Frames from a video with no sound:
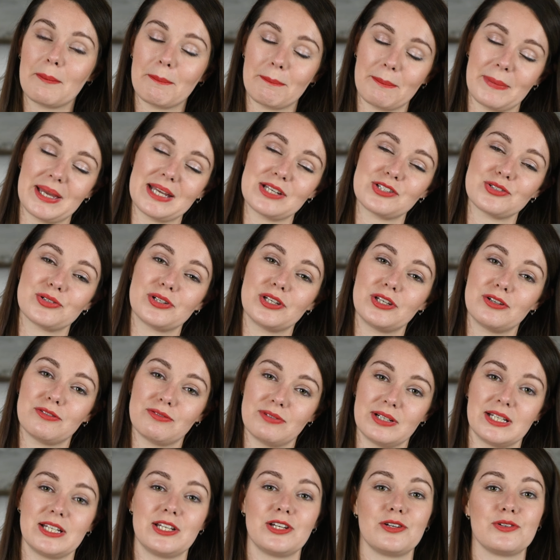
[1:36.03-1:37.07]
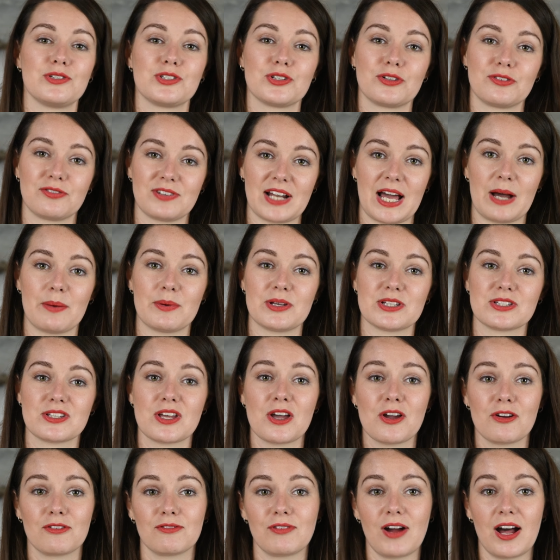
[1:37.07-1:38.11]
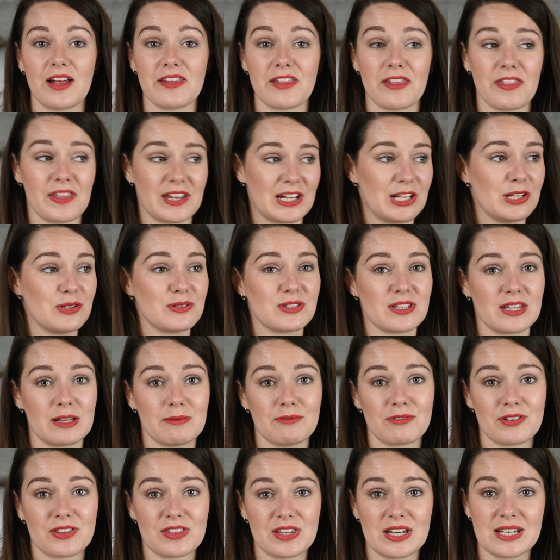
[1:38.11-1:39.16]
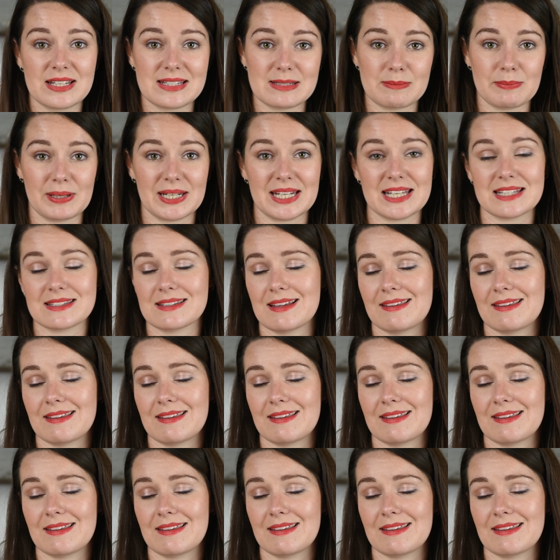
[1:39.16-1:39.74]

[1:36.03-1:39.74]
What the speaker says: Make sure you reuse your flowers rather than using them for 30 minutes